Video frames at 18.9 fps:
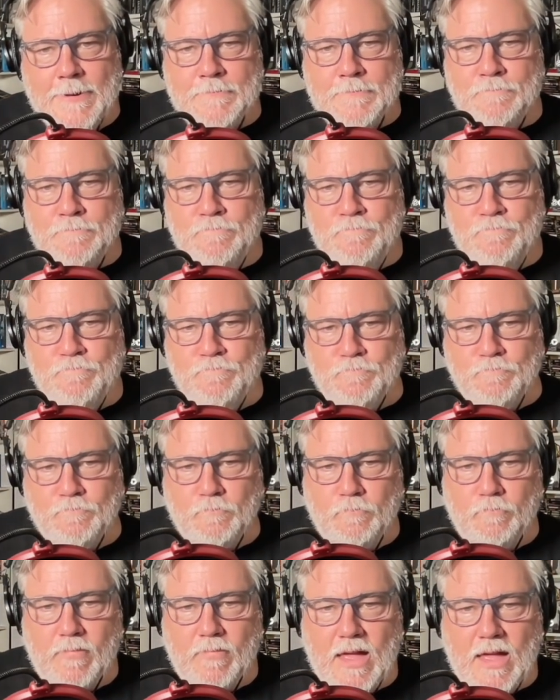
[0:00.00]

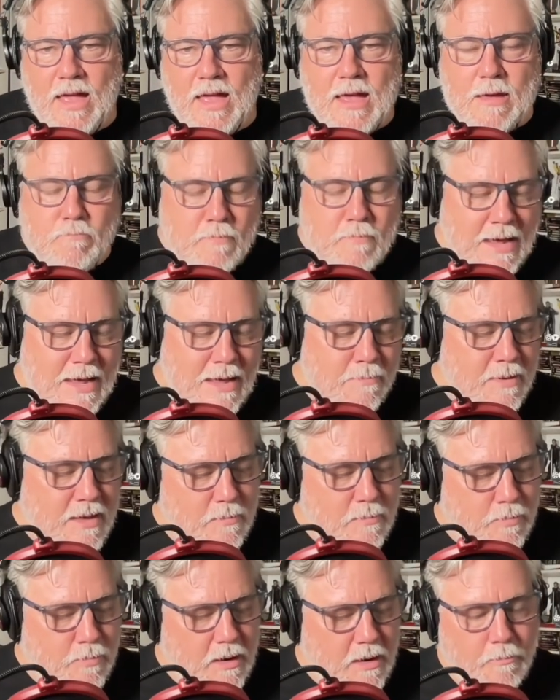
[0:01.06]
Maybe,
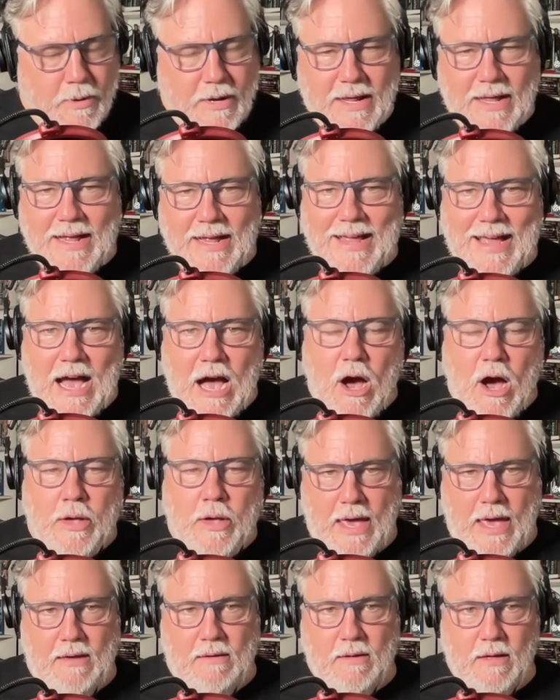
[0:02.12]
but
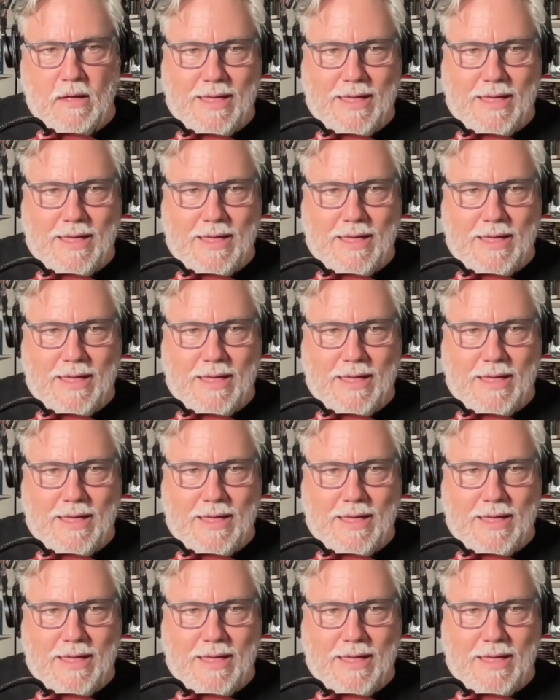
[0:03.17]
okay.